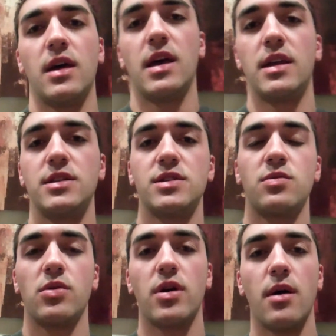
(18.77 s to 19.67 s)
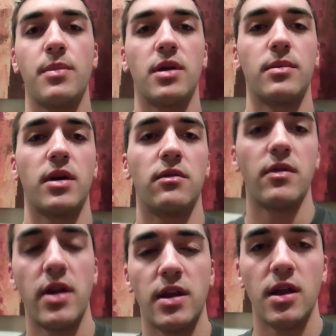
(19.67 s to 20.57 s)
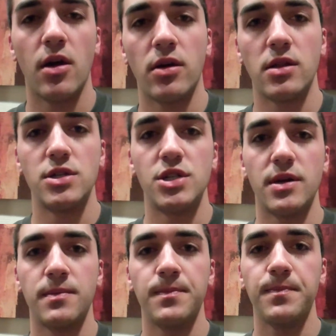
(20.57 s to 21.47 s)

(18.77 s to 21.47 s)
And I just woke up, and I'm getting ready to go to the gym.